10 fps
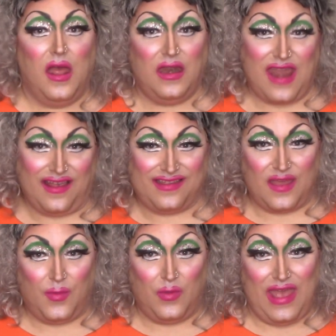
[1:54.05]
Next
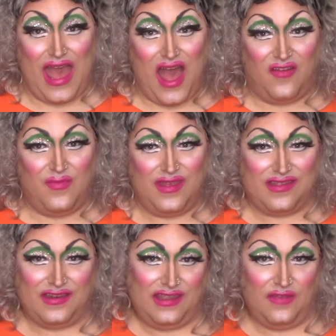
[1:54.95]
up, we have Miss
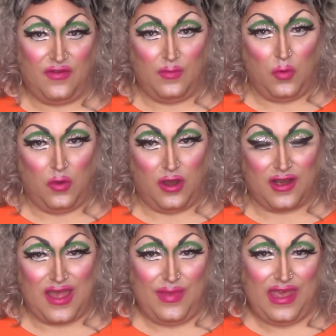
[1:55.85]
Diva Moore
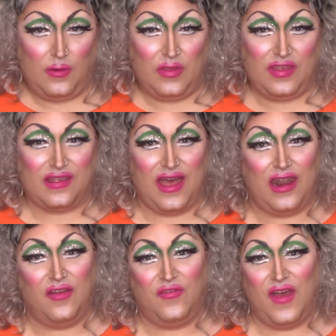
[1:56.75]
coming in with this kind
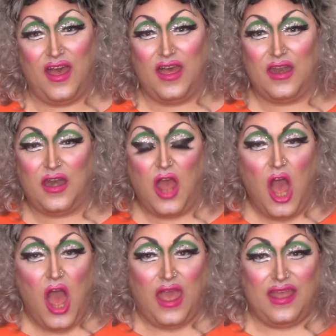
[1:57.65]
of fun,
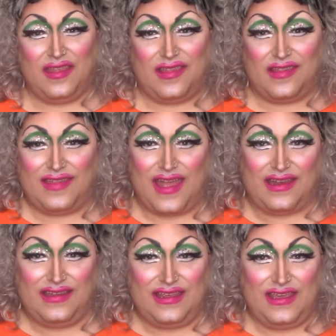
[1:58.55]

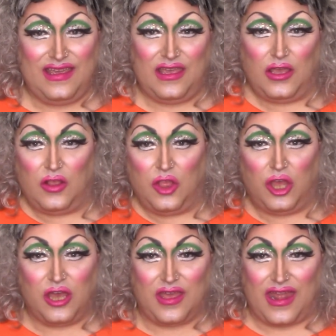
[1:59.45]
insecty
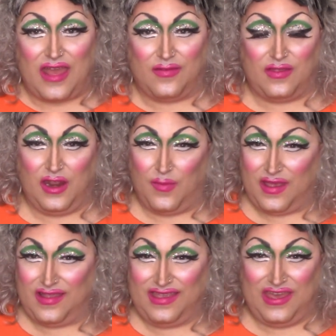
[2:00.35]
look, and
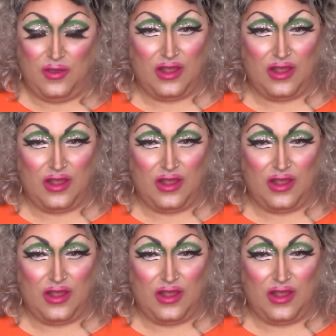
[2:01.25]
it's cute.